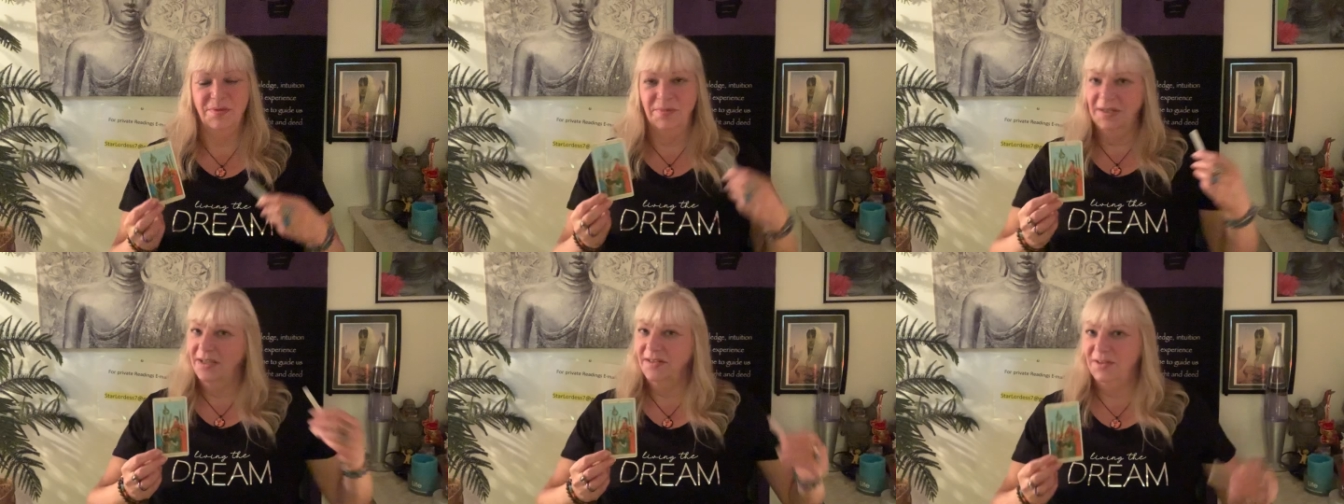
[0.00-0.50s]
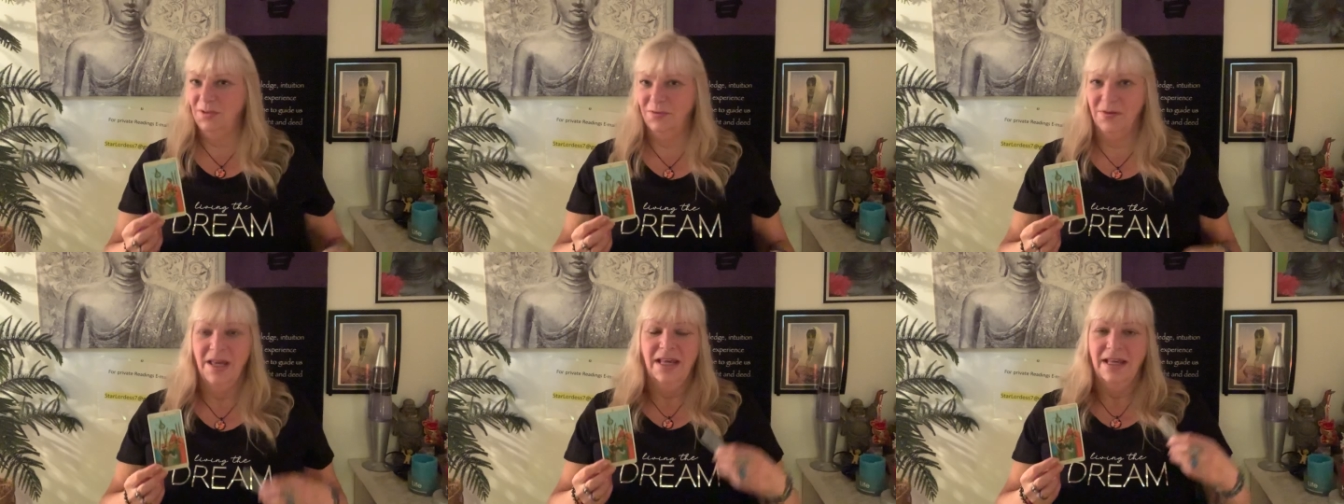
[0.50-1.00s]
because you've
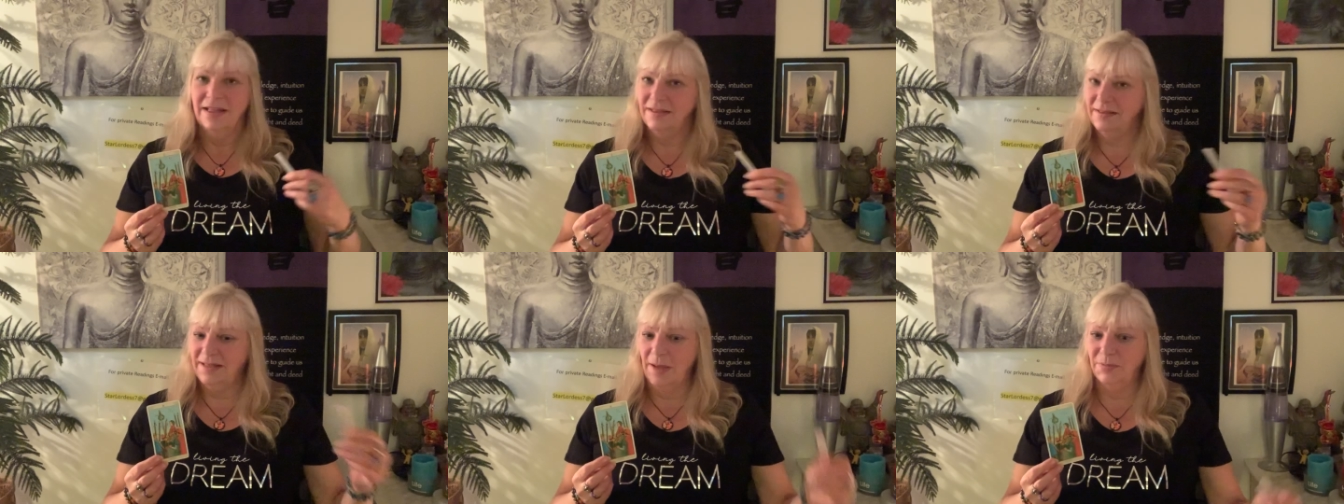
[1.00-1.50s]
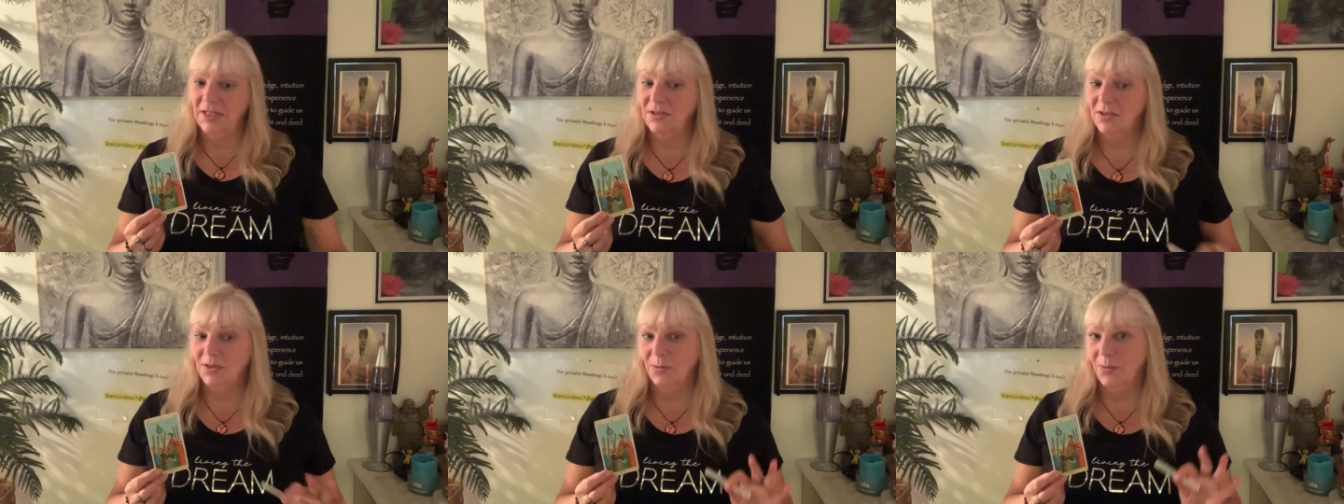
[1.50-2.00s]
stepped
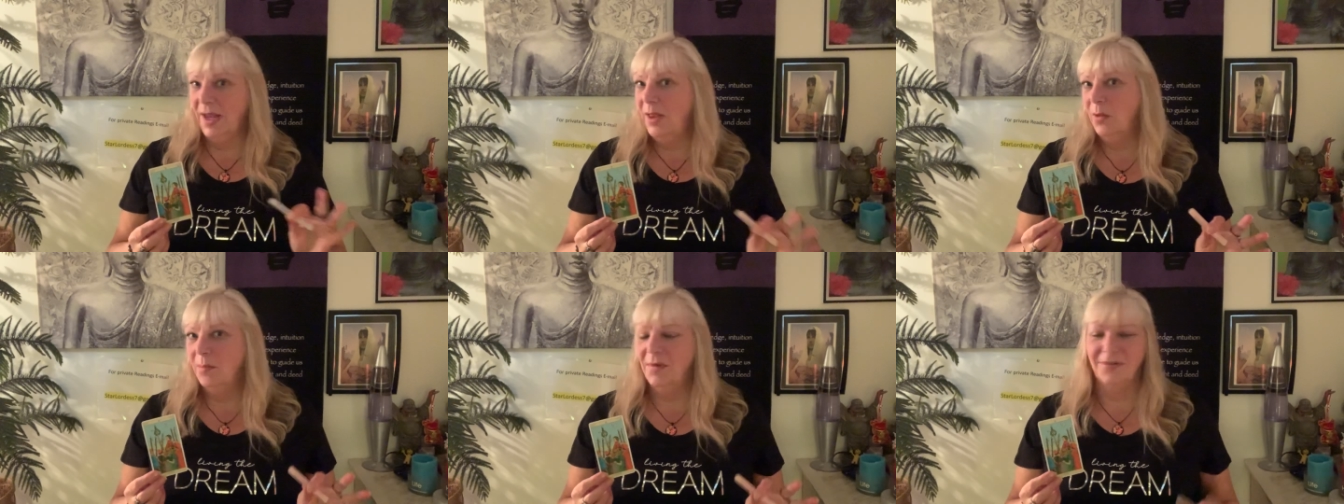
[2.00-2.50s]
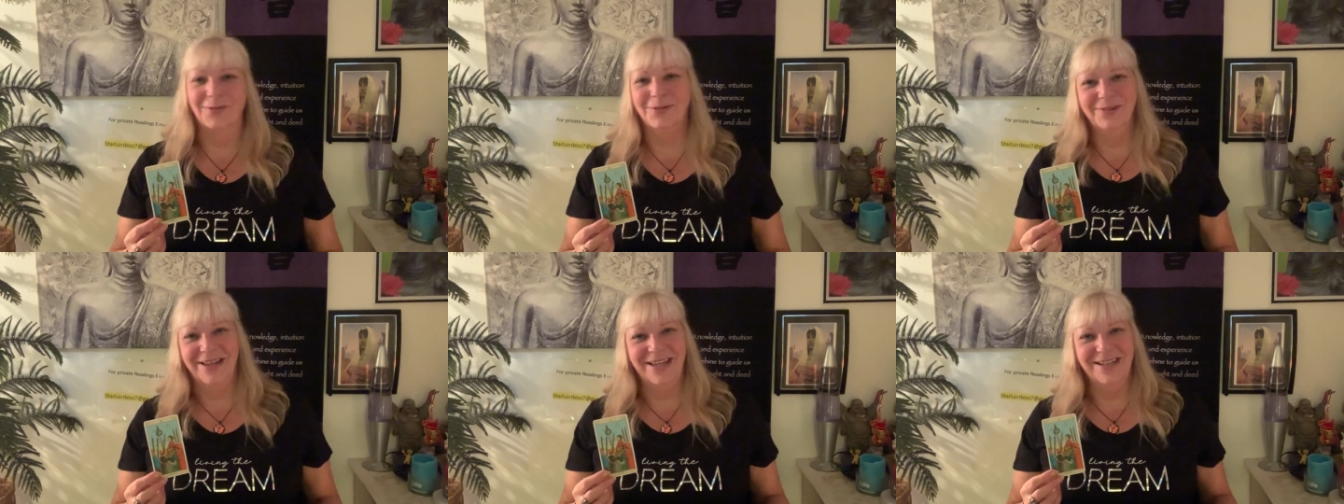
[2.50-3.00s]
into the realm of a
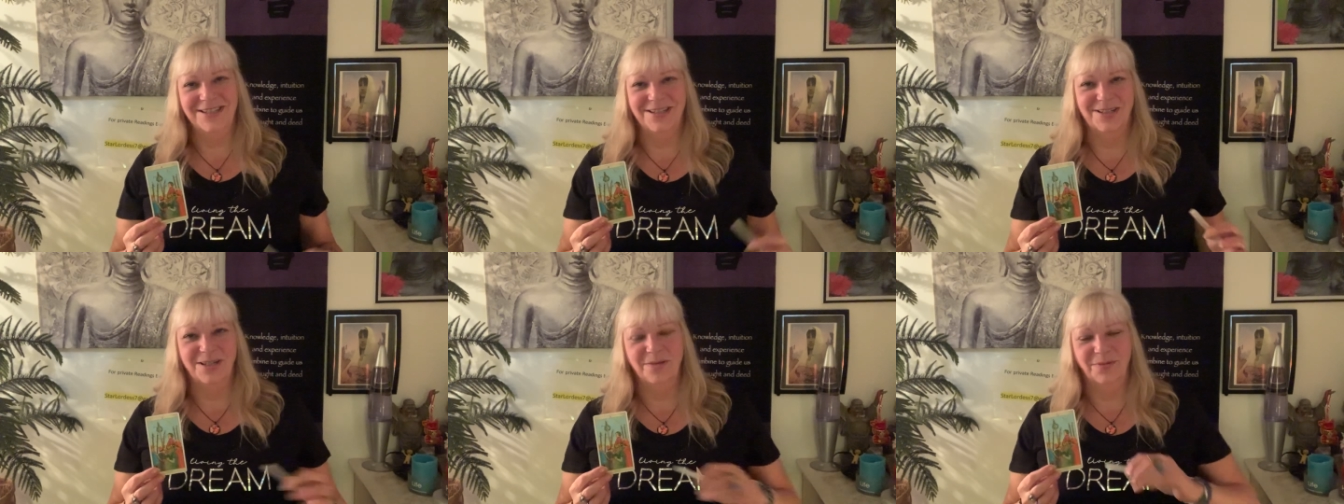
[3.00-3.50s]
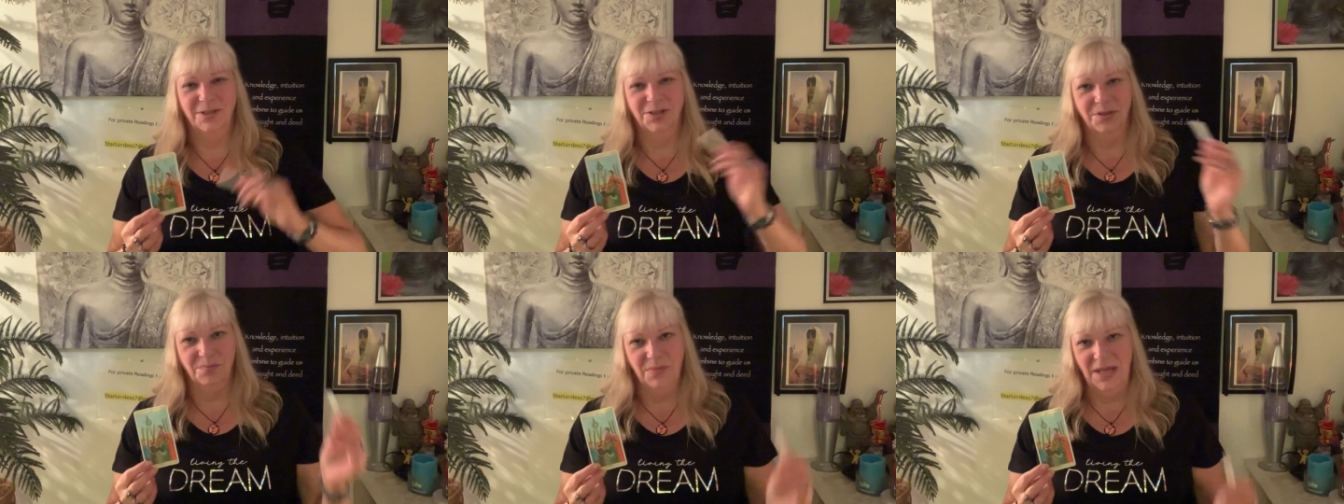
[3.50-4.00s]
relationship and
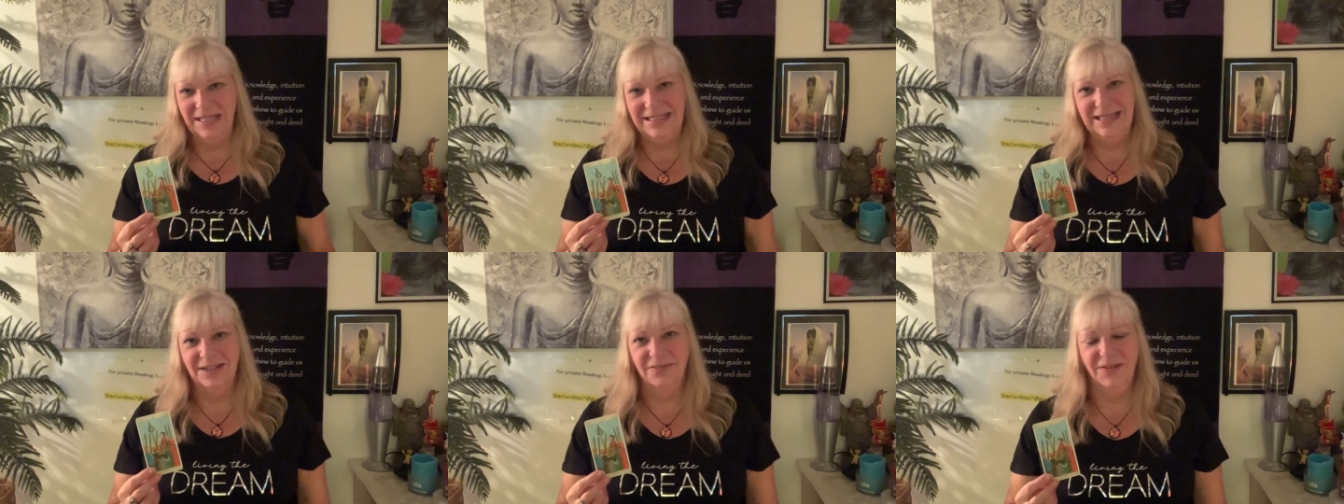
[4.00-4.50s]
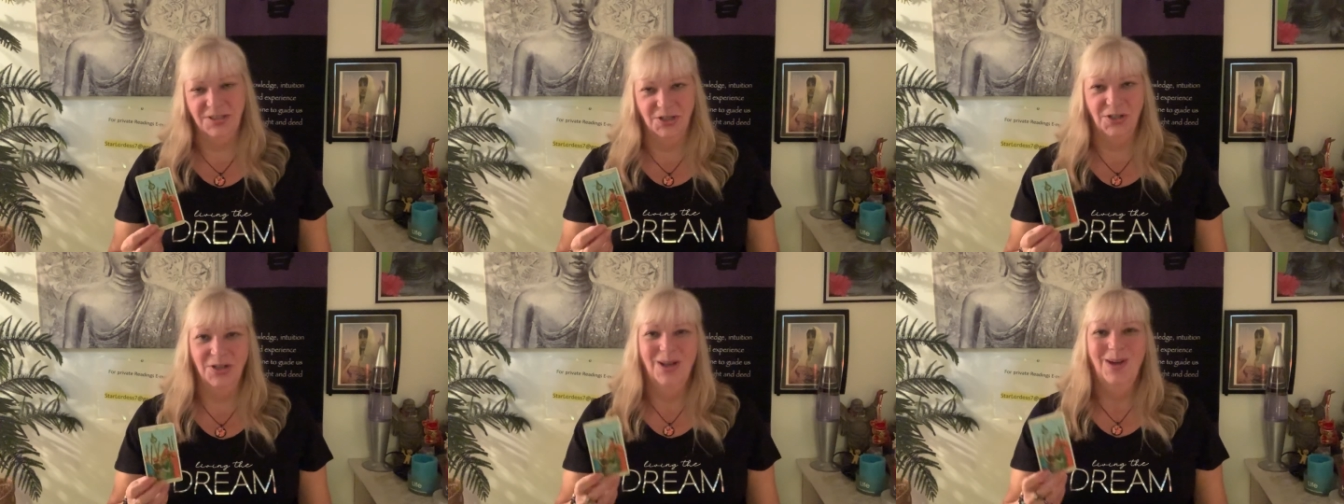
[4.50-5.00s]
you're making it
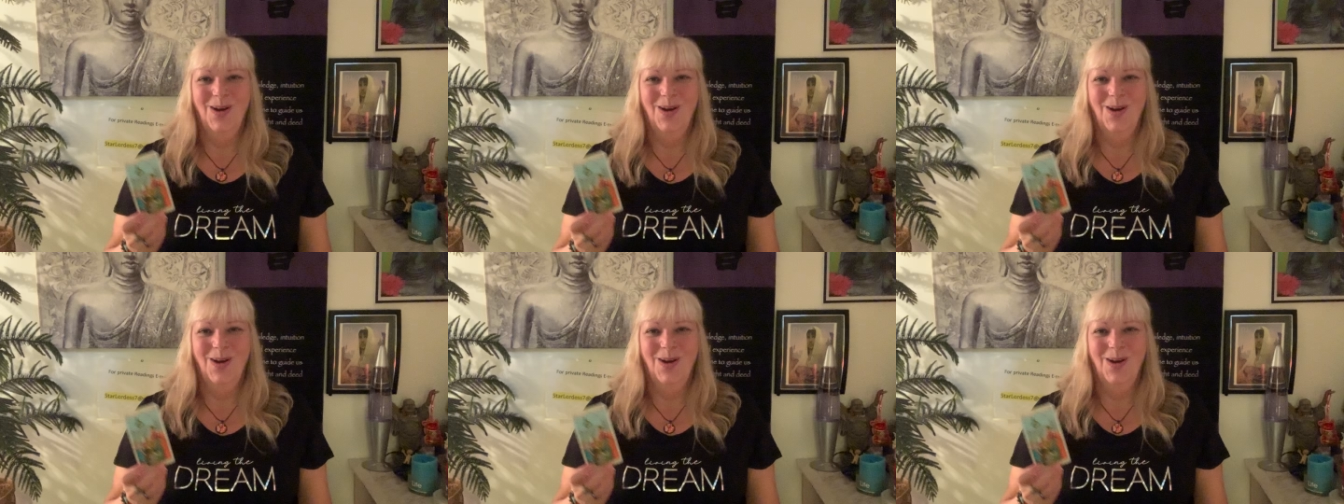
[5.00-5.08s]
official,